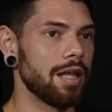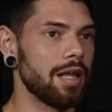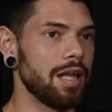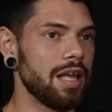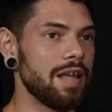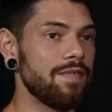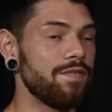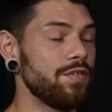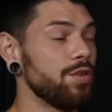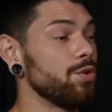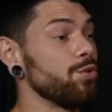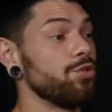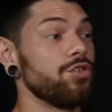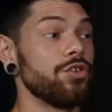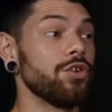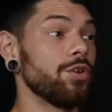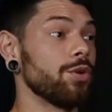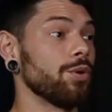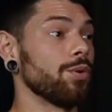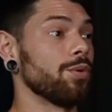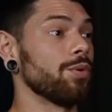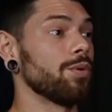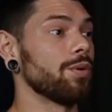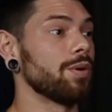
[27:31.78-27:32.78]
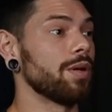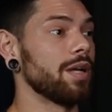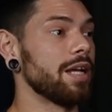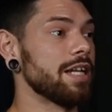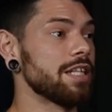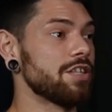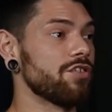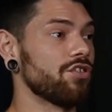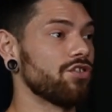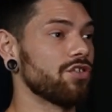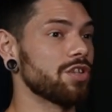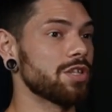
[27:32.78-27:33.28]
if you do,
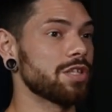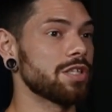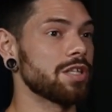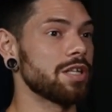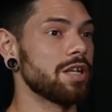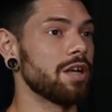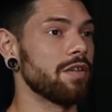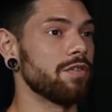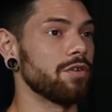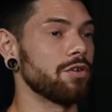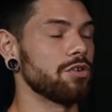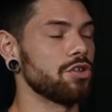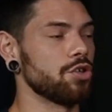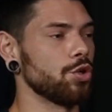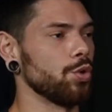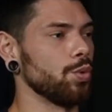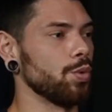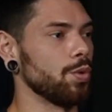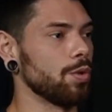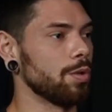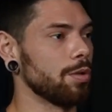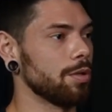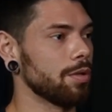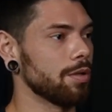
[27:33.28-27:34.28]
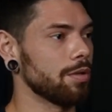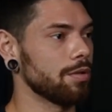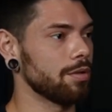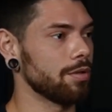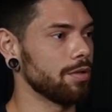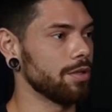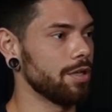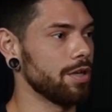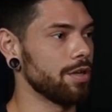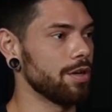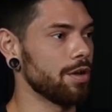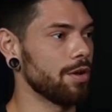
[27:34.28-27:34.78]
it's just another tool,
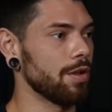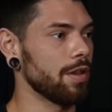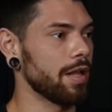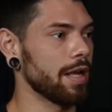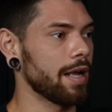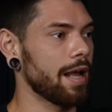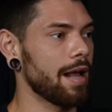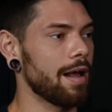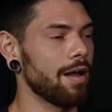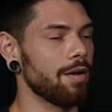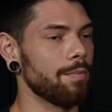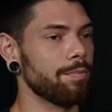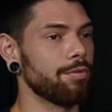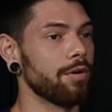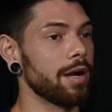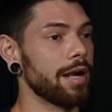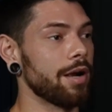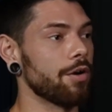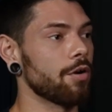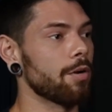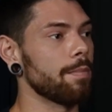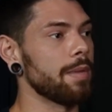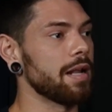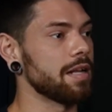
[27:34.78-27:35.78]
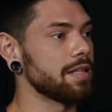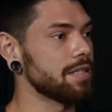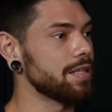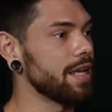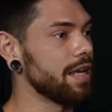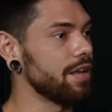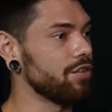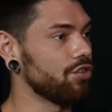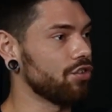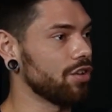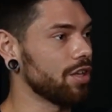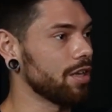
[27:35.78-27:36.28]
you know, like how prayer or
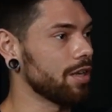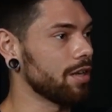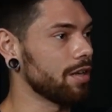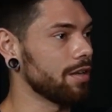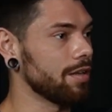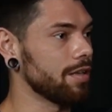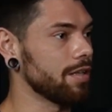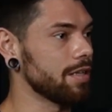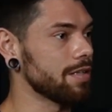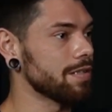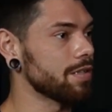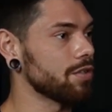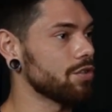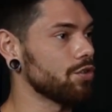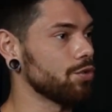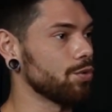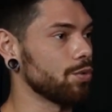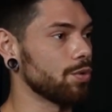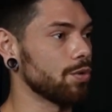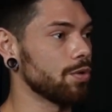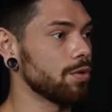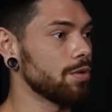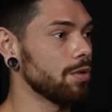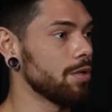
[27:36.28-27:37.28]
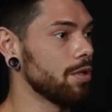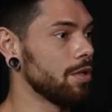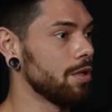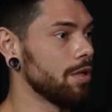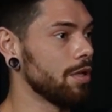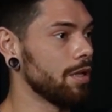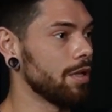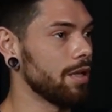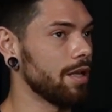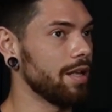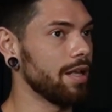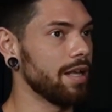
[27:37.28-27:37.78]
meditation is a tool.
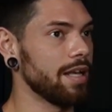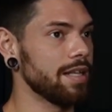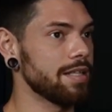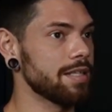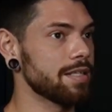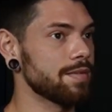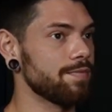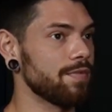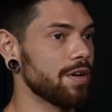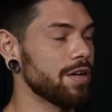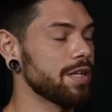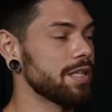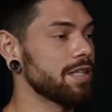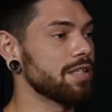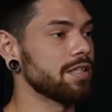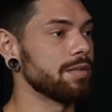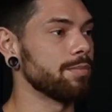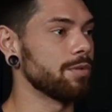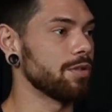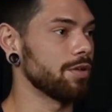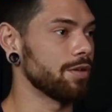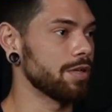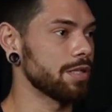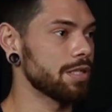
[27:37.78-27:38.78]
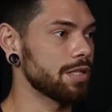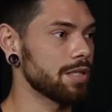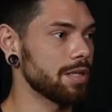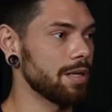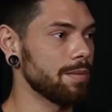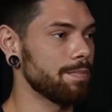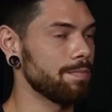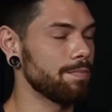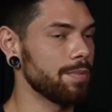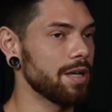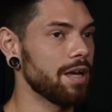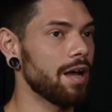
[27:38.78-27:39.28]
It's very similar.
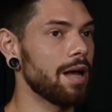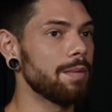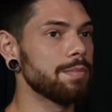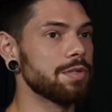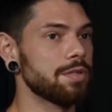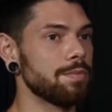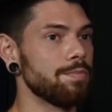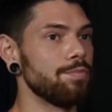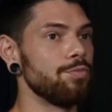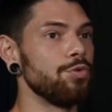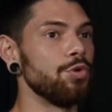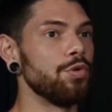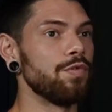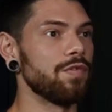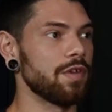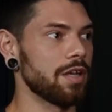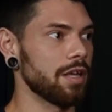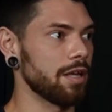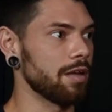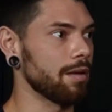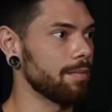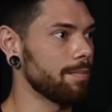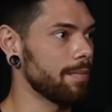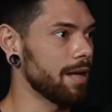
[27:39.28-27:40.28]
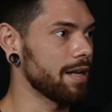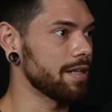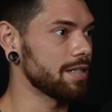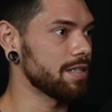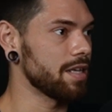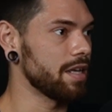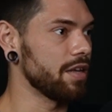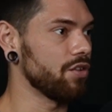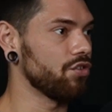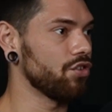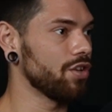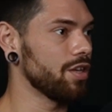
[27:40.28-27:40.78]
It becomes a moving
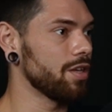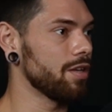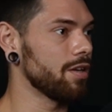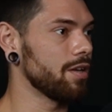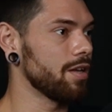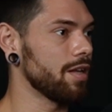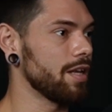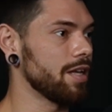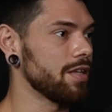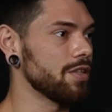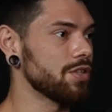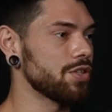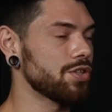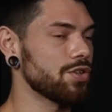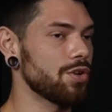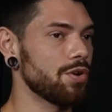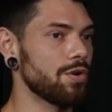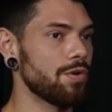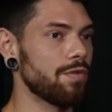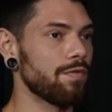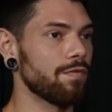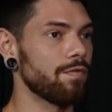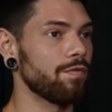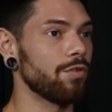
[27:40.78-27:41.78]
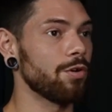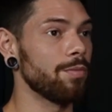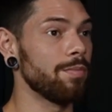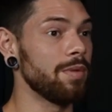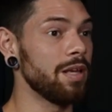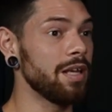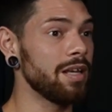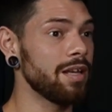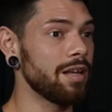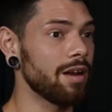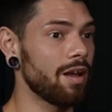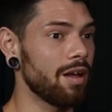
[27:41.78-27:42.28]
meditation. And so for
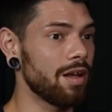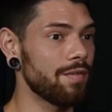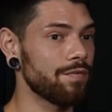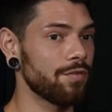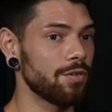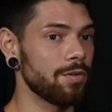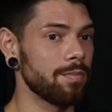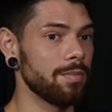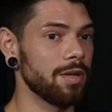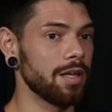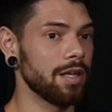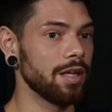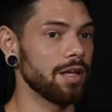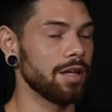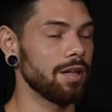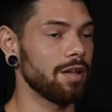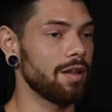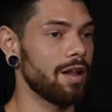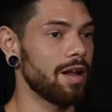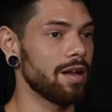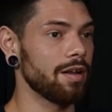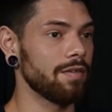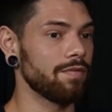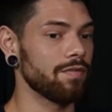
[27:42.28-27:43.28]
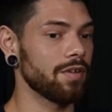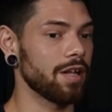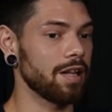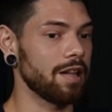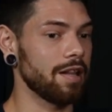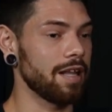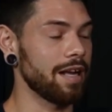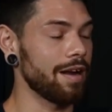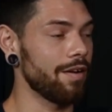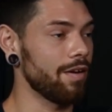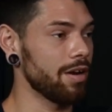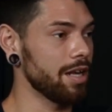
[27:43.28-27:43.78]
me, it offered me a lot of
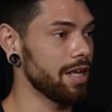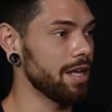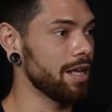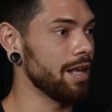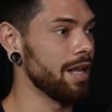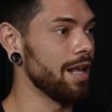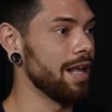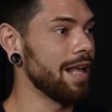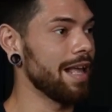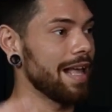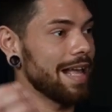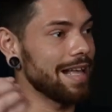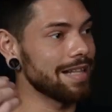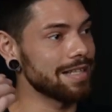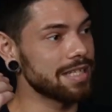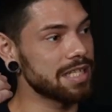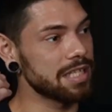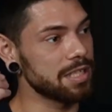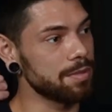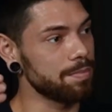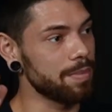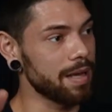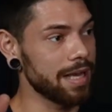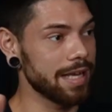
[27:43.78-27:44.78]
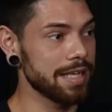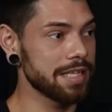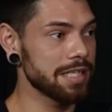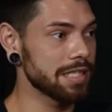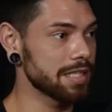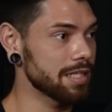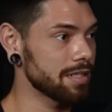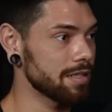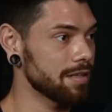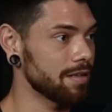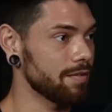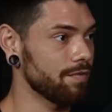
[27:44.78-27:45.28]
clarity and
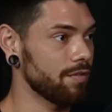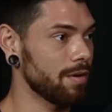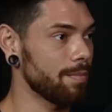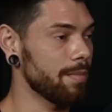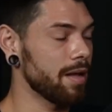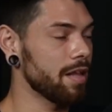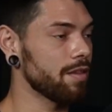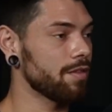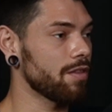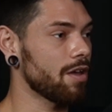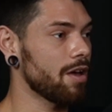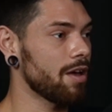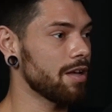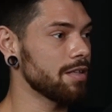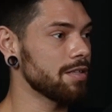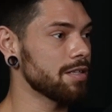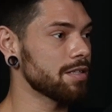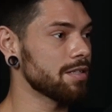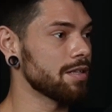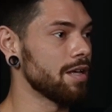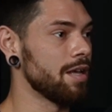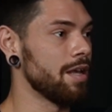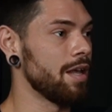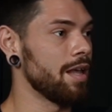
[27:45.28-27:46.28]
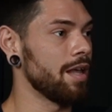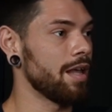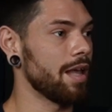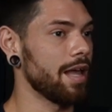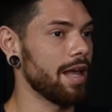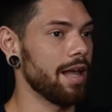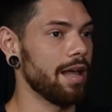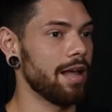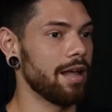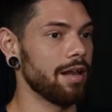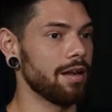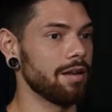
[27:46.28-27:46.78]
space from my thoughts
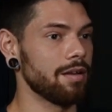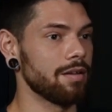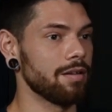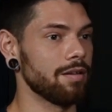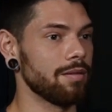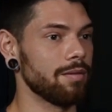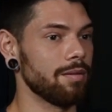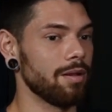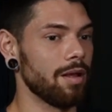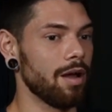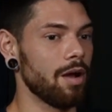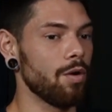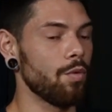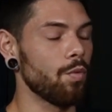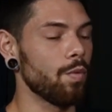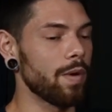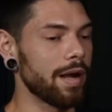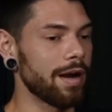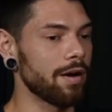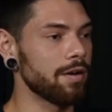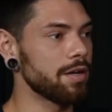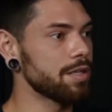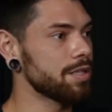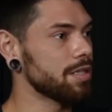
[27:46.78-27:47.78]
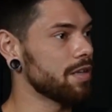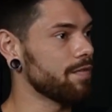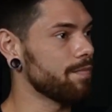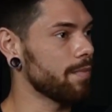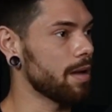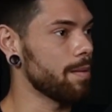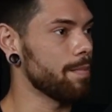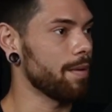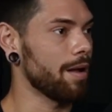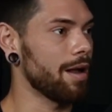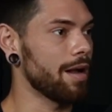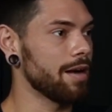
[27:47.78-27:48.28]
and awareness of
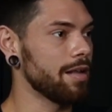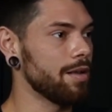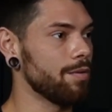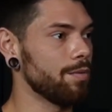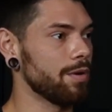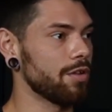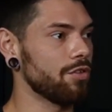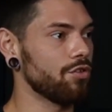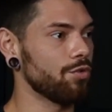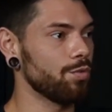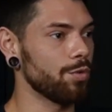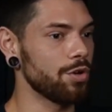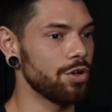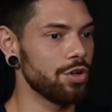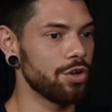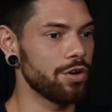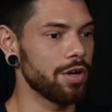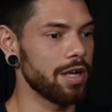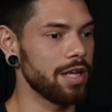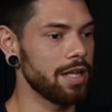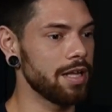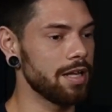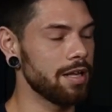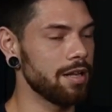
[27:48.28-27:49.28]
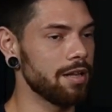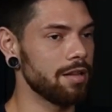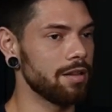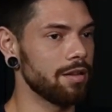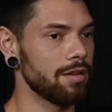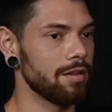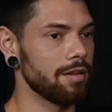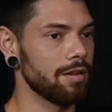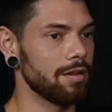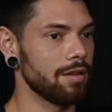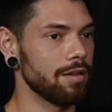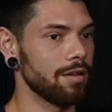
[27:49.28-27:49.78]
my body, which when you're
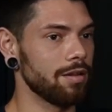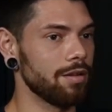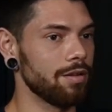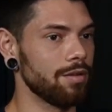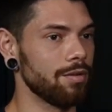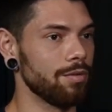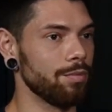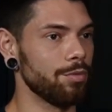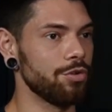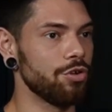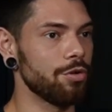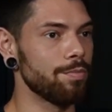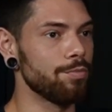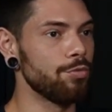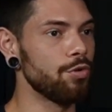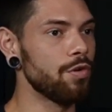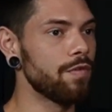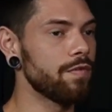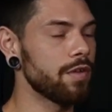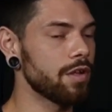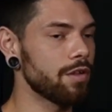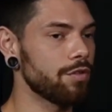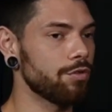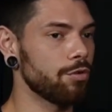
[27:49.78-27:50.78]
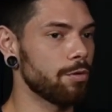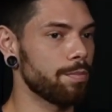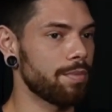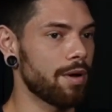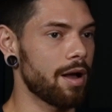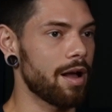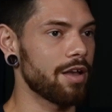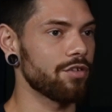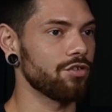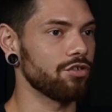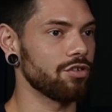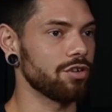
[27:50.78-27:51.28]
moving through
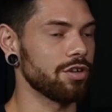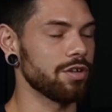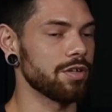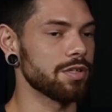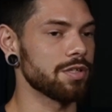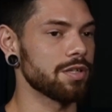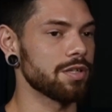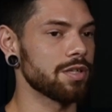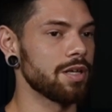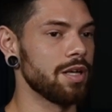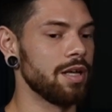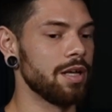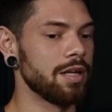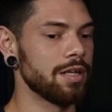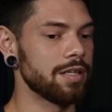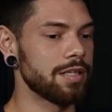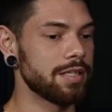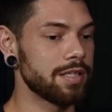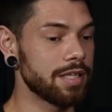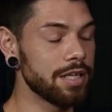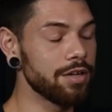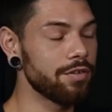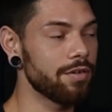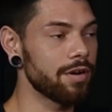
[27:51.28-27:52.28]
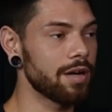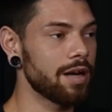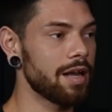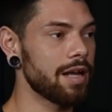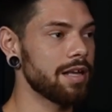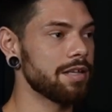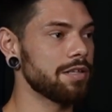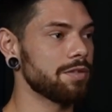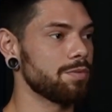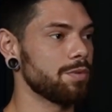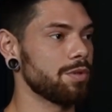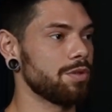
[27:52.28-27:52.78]
postures,
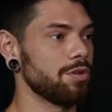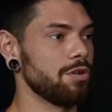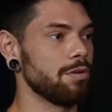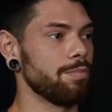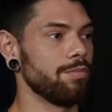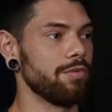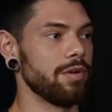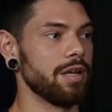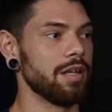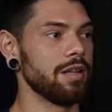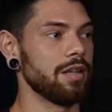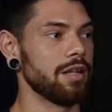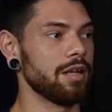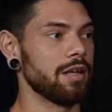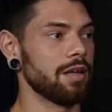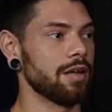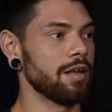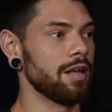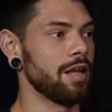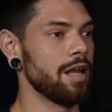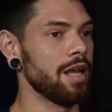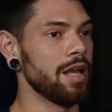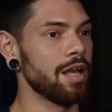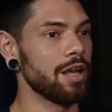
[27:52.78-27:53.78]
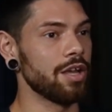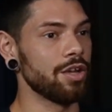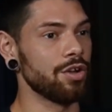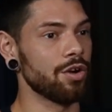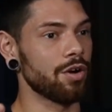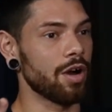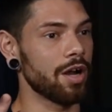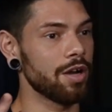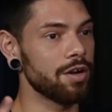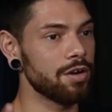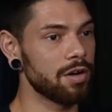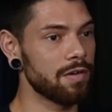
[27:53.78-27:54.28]
synchronized with your breathing,
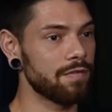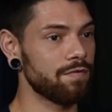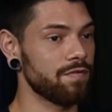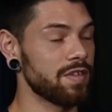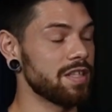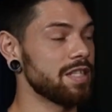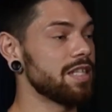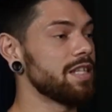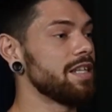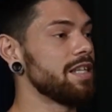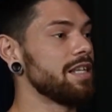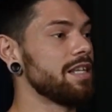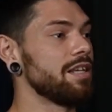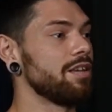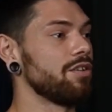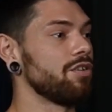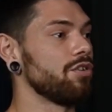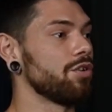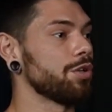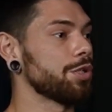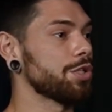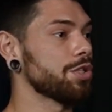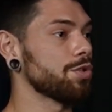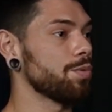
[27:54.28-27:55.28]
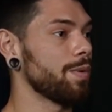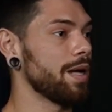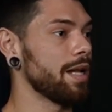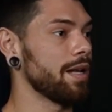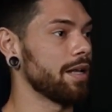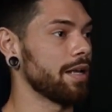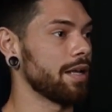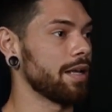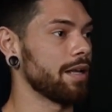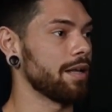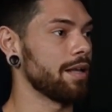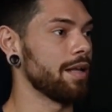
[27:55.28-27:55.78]
you're under fatigue and you're
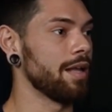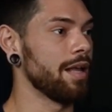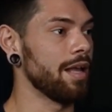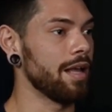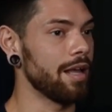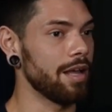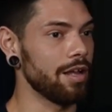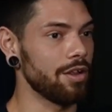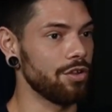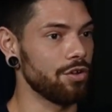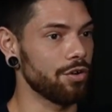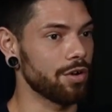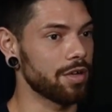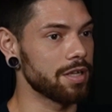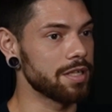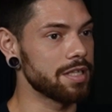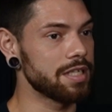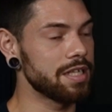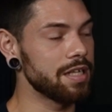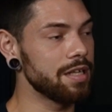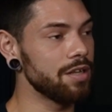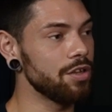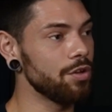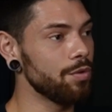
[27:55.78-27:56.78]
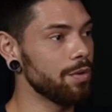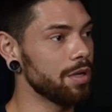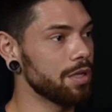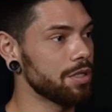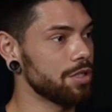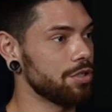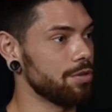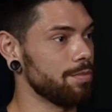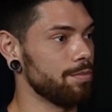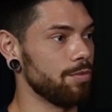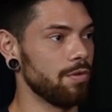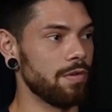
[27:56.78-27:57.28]
sweating, and you're continuing
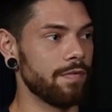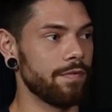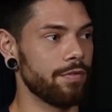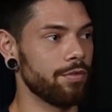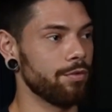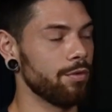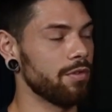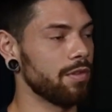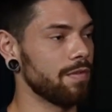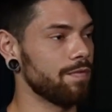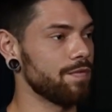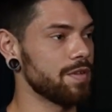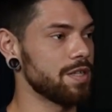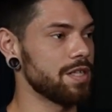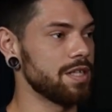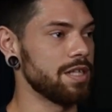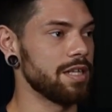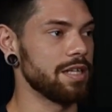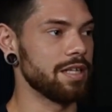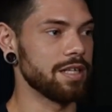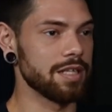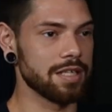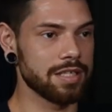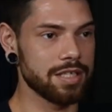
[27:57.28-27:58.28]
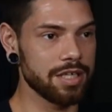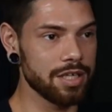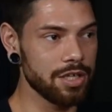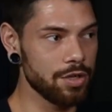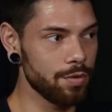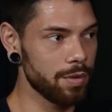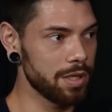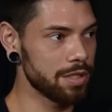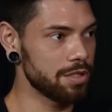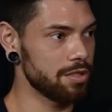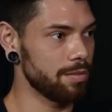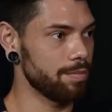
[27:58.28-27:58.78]
to move through the fatigue,
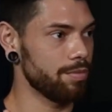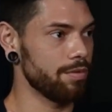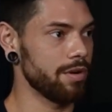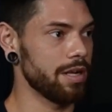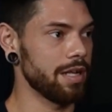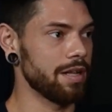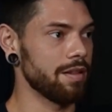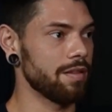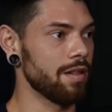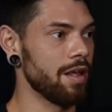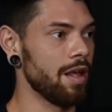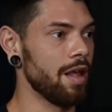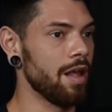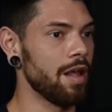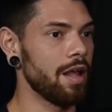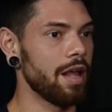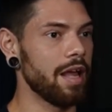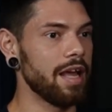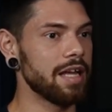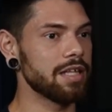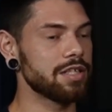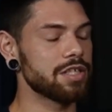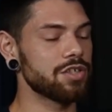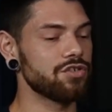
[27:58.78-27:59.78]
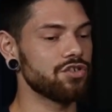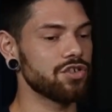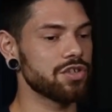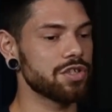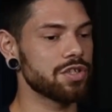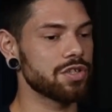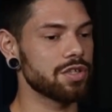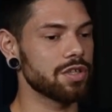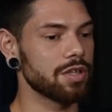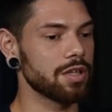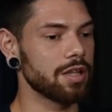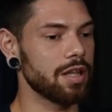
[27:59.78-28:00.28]
continuing to breathe. It's
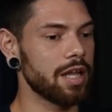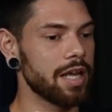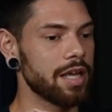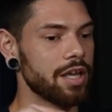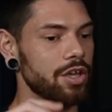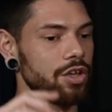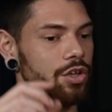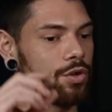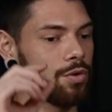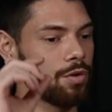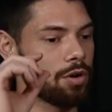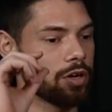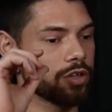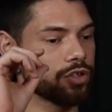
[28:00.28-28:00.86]
just like you are